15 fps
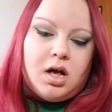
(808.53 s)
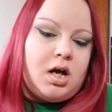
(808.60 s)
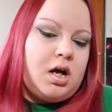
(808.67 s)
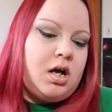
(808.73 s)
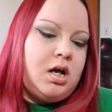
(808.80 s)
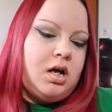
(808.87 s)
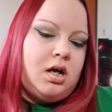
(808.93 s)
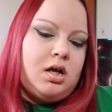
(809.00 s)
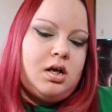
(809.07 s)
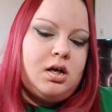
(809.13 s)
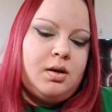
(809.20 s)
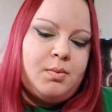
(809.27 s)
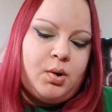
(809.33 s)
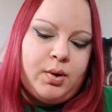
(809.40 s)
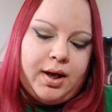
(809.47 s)

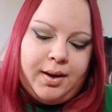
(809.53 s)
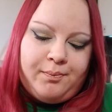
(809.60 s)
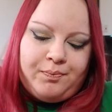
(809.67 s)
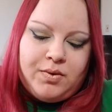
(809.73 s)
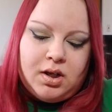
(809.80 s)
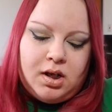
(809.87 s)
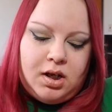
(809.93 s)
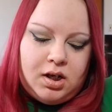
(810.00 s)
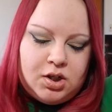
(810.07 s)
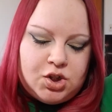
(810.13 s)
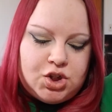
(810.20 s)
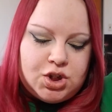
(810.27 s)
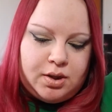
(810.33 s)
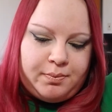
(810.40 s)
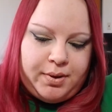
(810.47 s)
Okay, and
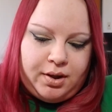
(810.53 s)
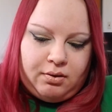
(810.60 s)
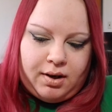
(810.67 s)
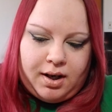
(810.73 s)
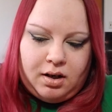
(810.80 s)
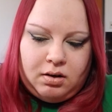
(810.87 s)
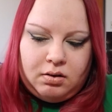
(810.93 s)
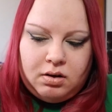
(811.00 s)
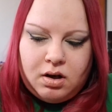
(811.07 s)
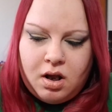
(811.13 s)
jumping around